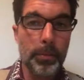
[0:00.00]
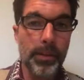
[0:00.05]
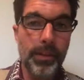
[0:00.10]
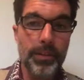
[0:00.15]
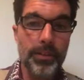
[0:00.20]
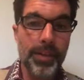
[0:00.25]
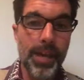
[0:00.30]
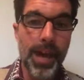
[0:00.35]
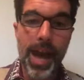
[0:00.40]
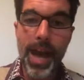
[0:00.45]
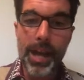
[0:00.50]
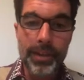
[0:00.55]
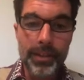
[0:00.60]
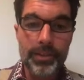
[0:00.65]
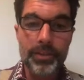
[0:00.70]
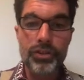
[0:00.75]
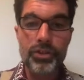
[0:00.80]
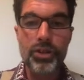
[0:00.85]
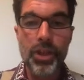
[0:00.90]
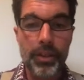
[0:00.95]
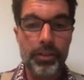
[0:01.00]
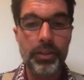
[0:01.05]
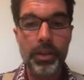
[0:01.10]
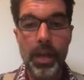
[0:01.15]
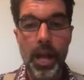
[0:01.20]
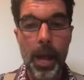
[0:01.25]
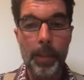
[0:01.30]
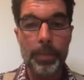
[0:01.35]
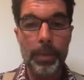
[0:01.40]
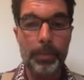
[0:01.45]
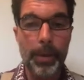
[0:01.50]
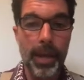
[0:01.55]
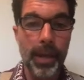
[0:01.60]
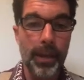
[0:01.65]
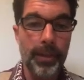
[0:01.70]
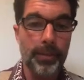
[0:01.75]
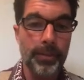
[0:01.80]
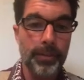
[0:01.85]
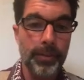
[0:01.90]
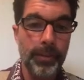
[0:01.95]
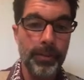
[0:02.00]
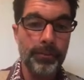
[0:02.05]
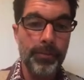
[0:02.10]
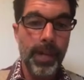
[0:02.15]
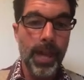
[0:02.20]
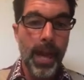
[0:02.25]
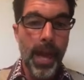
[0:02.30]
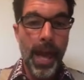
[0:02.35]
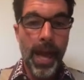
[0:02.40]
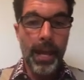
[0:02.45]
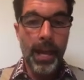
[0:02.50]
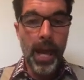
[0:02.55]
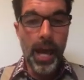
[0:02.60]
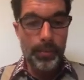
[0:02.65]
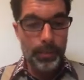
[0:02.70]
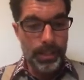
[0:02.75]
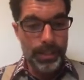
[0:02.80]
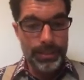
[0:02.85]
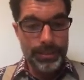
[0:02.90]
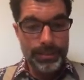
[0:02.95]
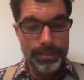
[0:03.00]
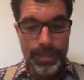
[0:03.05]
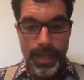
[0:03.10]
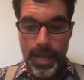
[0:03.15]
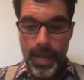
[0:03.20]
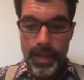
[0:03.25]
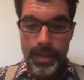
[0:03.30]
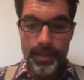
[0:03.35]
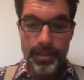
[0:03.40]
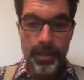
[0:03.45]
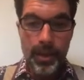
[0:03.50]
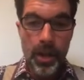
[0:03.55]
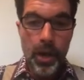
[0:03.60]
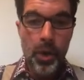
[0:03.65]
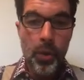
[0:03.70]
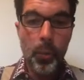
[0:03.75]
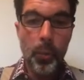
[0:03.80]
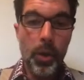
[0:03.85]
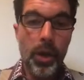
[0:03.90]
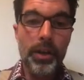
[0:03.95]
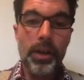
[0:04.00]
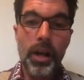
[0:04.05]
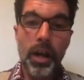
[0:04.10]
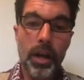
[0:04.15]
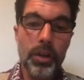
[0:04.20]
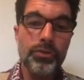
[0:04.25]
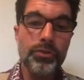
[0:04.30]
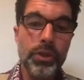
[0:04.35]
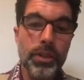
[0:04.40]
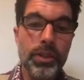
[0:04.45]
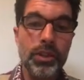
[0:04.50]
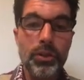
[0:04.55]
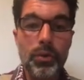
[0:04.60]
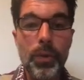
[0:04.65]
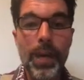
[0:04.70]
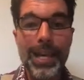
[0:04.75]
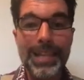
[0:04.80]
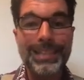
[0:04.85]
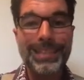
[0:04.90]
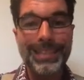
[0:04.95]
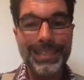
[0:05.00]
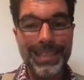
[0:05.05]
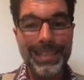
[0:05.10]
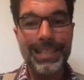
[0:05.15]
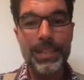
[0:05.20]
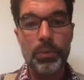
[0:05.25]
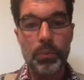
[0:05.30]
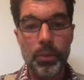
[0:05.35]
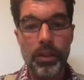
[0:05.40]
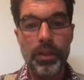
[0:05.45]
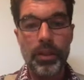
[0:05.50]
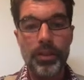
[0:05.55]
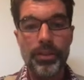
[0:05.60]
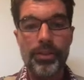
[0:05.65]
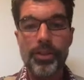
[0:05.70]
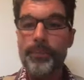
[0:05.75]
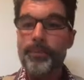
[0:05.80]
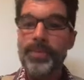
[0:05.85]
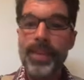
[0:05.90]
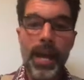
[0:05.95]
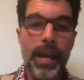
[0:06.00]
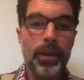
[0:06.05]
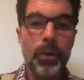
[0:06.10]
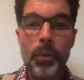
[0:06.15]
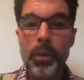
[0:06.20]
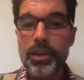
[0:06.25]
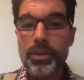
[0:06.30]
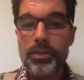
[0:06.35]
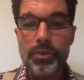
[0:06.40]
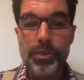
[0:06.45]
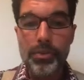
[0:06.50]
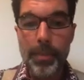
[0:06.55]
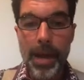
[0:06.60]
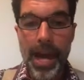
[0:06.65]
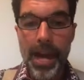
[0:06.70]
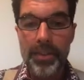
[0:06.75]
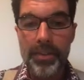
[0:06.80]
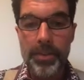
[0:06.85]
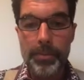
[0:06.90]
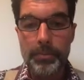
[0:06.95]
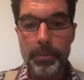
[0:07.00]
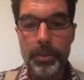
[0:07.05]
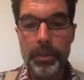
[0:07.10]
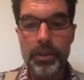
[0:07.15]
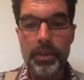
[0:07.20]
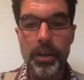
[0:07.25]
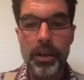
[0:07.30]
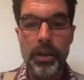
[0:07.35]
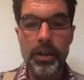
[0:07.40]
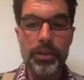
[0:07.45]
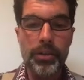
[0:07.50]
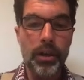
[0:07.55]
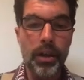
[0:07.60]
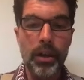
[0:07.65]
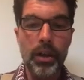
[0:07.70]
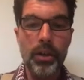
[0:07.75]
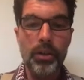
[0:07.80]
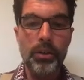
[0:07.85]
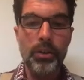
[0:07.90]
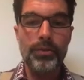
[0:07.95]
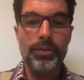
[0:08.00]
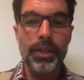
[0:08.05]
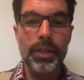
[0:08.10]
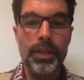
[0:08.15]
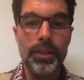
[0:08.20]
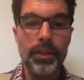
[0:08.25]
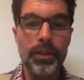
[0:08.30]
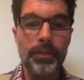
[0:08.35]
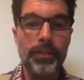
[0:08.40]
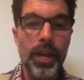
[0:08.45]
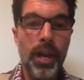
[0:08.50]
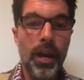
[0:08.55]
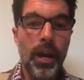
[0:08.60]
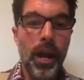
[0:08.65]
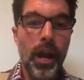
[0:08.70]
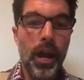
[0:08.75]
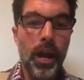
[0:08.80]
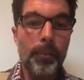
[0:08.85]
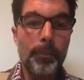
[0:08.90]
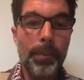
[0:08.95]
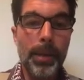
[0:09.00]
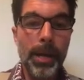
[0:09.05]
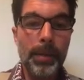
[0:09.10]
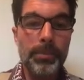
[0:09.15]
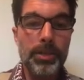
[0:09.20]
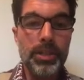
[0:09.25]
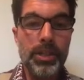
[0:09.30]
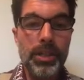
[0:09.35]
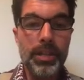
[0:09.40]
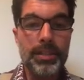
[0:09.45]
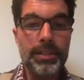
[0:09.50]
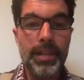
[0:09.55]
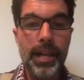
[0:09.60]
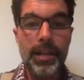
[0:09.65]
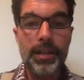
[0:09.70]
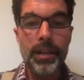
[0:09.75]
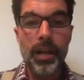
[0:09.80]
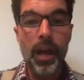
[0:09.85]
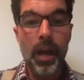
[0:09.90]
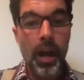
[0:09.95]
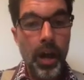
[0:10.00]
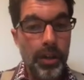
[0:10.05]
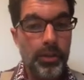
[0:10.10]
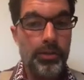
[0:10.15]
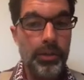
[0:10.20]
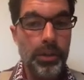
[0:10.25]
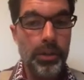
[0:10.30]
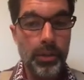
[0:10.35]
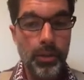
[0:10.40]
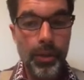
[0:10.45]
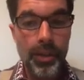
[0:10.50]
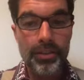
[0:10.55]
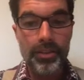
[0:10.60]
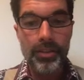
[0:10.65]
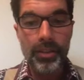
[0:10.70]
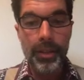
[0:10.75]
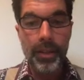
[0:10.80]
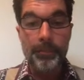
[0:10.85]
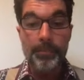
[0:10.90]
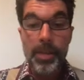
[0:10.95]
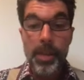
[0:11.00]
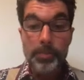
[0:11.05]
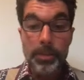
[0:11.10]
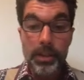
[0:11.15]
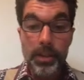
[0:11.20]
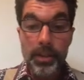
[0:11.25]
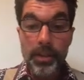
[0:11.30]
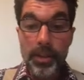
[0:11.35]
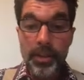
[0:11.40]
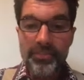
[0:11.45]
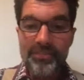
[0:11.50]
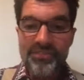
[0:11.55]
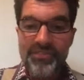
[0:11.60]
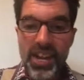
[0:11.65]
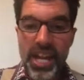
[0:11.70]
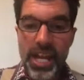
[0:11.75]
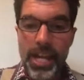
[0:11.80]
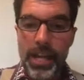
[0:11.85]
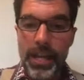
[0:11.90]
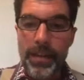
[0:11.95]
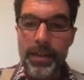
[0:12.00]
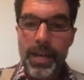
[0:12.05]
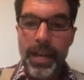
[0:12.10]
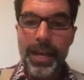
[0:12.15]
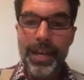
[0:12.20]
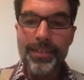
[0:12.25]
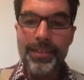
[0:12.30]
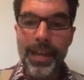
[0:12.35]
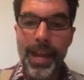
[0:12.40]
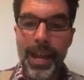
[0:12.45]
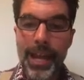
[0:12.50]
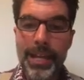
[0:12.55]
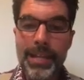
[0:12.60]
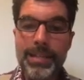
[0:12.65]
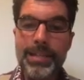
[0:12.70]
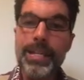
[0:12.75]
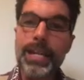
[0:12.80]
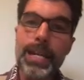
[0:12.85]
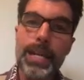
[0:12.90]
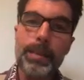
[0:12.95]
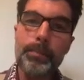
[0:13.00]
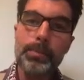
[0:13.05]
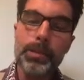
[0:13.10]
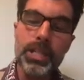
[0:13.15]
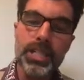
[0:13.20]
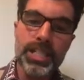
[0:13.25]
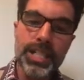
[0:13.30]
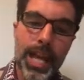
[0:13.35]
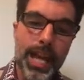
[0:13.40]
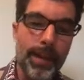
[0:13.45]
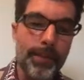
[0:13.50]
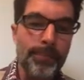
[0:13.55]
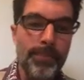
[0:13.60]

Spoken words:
as that. It's just a copy paste. And I'm going to send 100 USD worth. I don't want to do the math and put it on all over here, but I'm just going to send 100 USD. But look at this fee! It's 18%